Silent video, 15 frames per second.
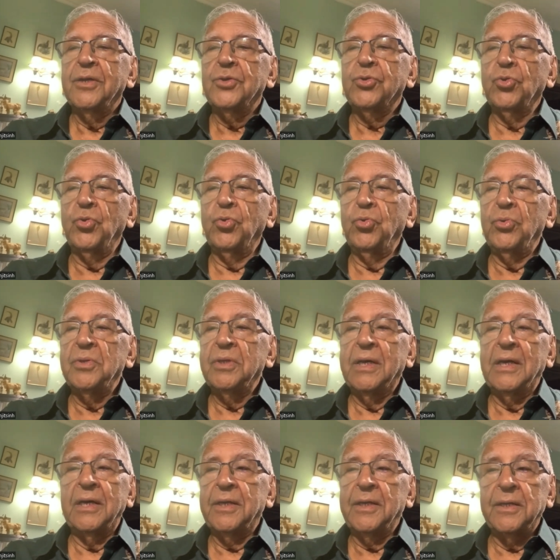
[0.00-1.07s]
to
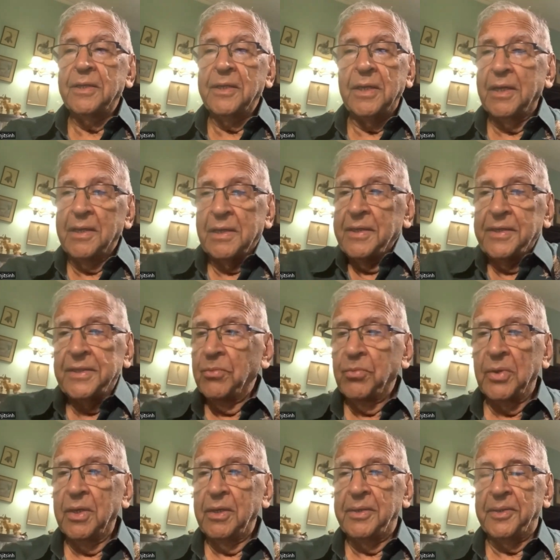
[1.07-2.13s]
uh, uh, in the
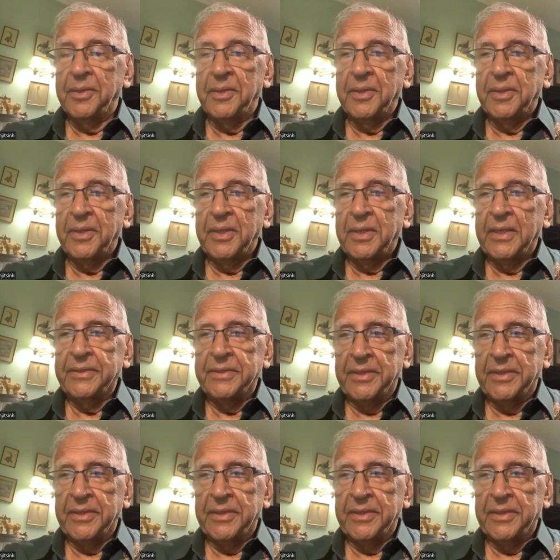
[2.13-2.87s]
world. And